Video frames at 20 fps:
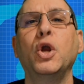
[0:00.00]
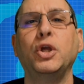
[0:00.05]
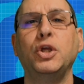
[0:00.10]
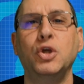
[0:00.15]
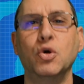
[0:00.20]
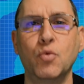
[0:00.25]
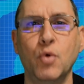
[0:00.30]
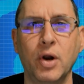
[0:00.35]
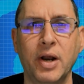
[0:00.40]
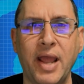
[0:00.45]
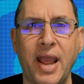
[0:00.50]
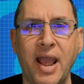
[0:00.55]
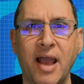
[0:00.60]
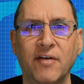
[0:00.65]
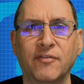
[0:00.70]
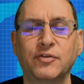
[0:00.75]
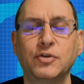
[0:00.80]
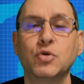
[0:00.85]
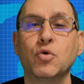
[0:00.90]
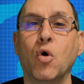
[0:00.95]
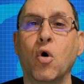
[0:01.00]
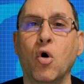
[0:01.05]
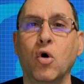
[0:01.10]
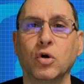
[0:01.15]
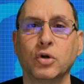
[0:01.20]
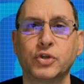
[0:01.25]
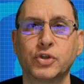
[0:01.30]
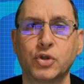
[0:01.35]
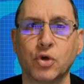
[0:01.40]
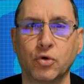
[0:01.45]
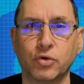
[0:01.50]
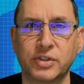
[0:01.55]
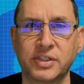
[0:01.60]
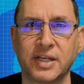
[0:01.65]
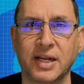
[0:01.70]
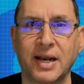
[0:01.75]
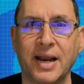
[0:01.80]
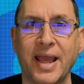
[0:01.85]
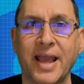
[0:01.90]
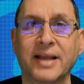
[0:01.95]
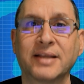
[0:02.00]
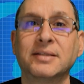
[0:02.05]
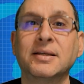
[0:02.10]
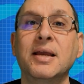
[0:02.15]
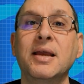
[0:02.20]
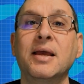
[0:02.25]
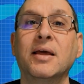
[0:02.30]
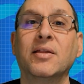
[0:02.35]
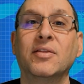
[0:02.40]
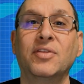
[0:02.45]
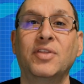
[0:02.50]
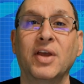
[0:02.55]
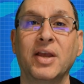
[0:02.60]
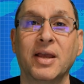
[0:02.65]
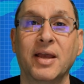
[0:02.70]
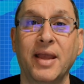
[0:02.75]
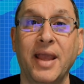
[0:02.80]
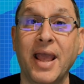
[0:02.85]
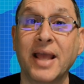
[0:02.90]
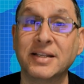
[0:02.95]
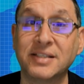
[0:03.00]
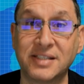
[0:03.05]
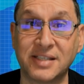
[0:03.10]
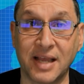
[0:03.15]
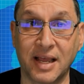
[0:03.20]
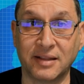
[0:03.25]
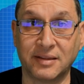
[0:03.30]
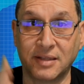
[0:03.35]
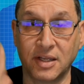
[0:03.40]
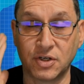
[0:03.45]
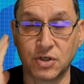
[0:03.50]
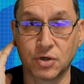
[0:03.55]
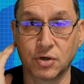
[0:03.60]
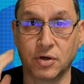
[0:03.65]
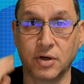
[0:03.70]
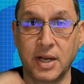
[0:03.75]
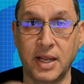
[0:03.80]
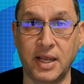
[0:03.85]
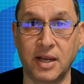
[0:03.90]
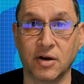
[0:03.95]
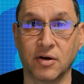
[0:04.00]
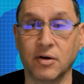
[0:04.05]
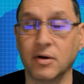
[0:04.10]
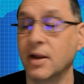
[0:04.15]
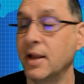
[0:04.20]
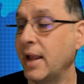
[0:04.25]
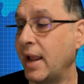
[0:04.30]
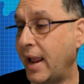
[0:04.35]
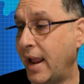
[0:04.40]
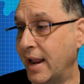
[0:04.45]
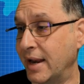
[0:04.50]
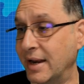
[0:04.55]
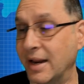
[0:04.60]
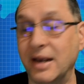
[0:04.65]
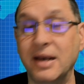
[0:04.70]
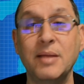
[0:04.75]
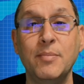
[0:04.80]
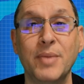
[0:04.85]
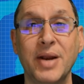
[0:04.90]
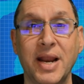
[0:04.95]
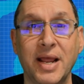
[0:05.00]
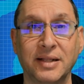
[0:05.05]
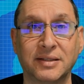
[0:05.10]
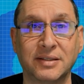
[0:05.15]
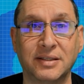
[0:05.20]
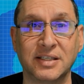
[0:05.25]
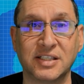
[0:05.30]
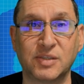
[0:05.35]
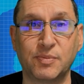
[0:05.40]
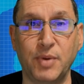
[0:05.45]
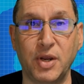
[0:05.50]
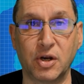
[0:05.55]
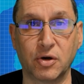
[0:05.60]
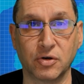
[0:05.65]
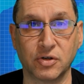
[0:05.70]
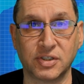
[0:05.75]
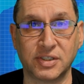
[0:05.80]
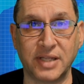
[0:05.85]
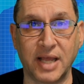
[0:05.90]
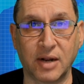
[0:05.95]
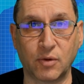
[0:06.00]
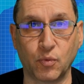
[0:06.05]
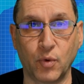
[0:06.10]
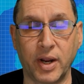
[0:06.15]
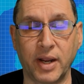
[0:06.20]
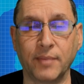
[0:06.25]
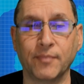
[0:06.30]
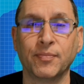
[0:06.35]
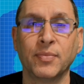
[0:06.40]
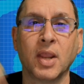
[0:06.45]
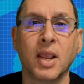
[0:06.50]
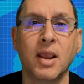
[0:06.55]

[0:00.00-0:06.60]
you will have to also select the headset that you're going to hear and eliminate the speakers that way.